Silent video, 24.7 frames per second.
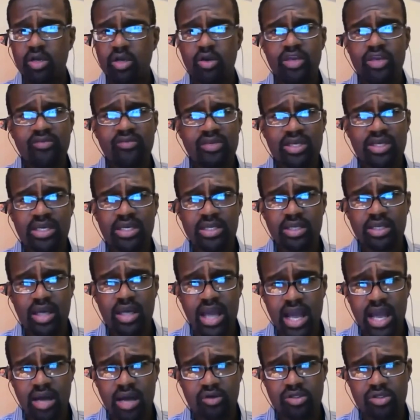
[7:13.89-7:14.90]
even getting a
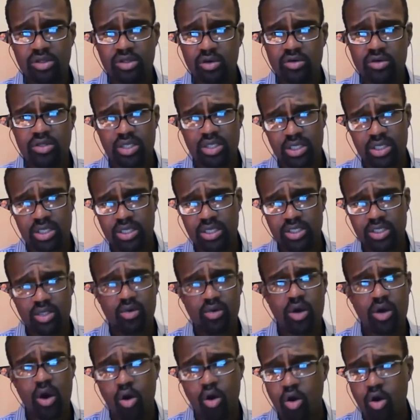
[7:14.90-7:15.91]
house or a new
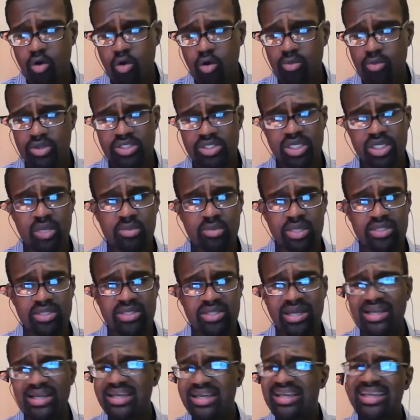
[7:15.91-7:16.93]
home or something like
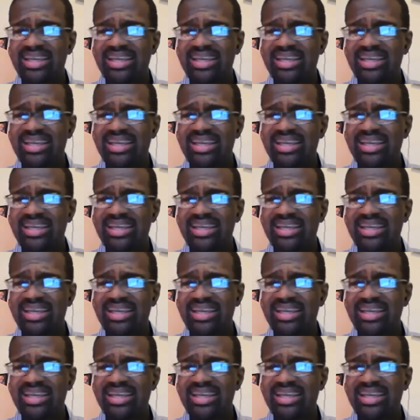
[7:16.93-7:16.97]
that.